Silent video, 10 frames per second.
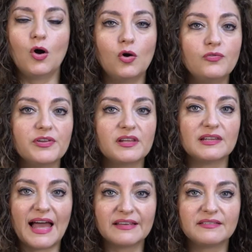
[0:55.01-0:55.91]
Over the
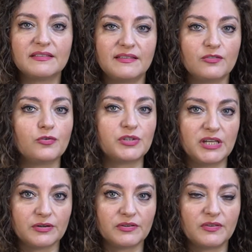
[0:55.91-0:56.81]
last several
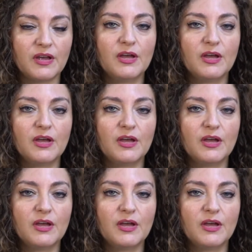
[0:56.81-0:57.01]
years,